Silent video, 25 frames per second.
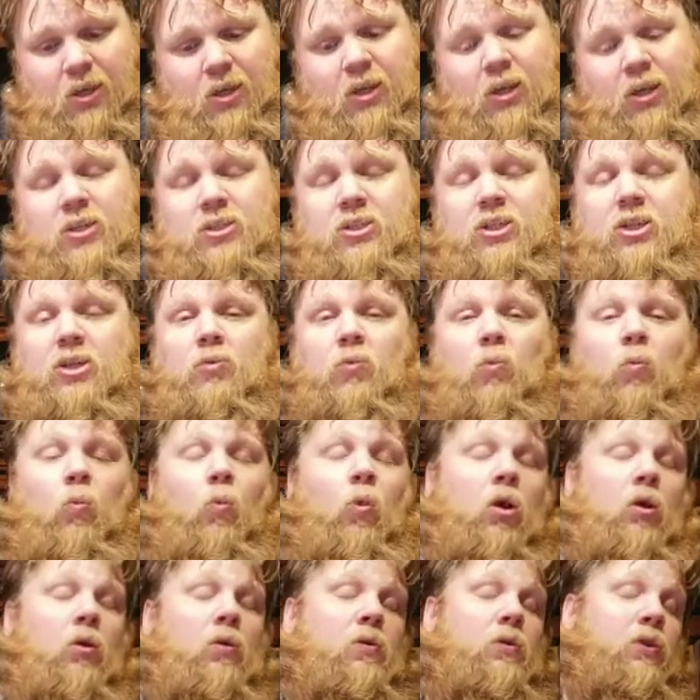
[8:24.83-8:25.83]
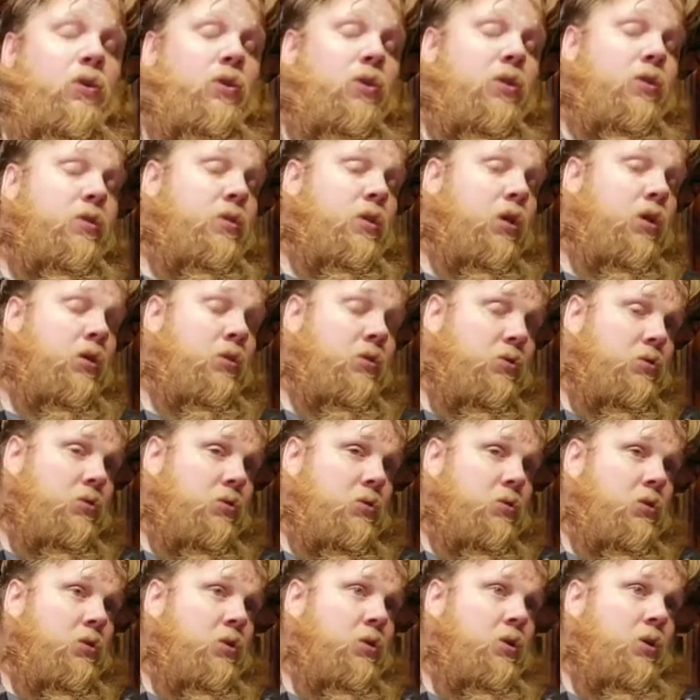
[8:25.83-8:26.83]
Is it worth
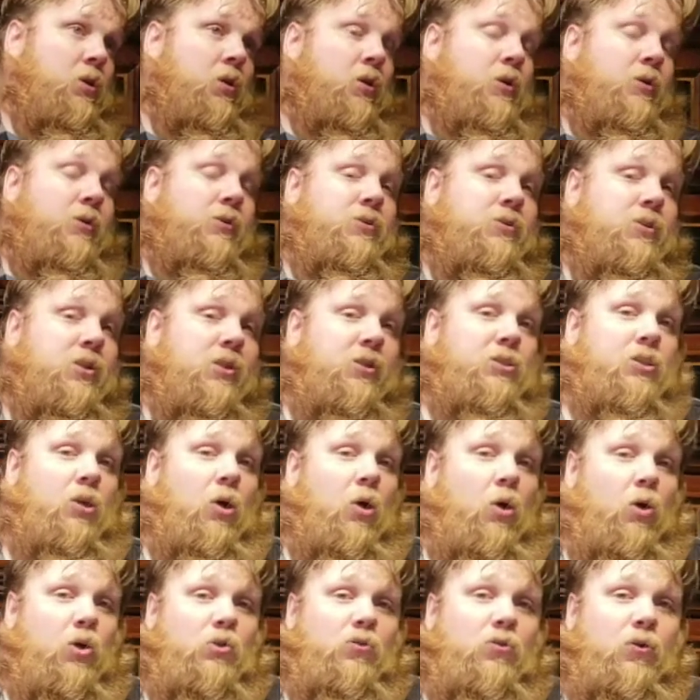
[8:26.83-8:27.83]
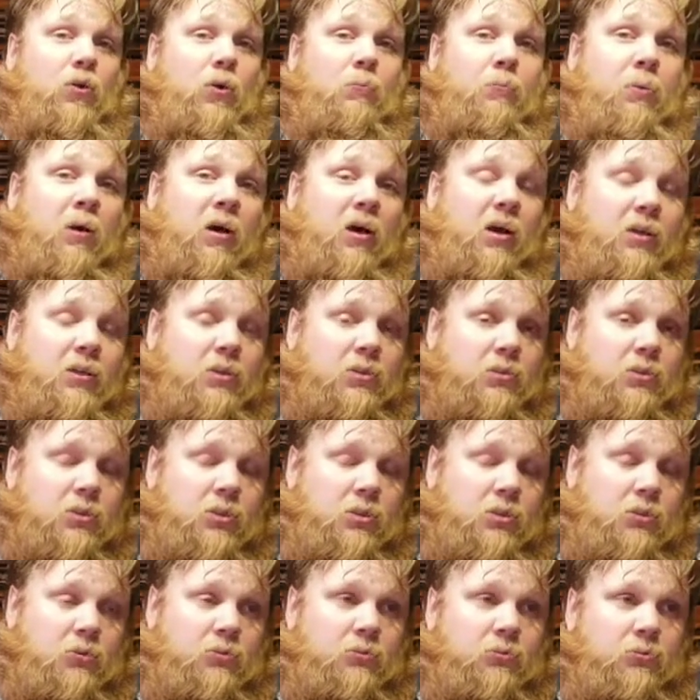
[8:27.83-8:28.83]
$6 for a
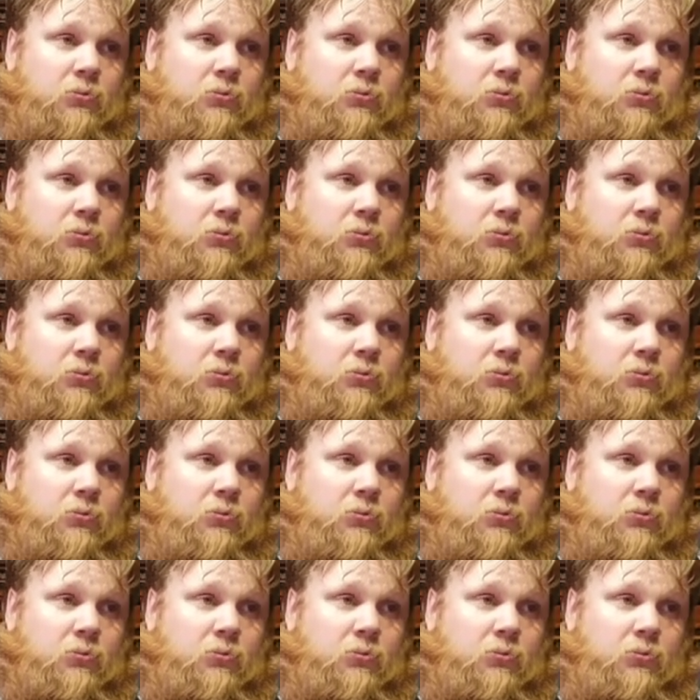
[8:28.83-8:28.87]
pint?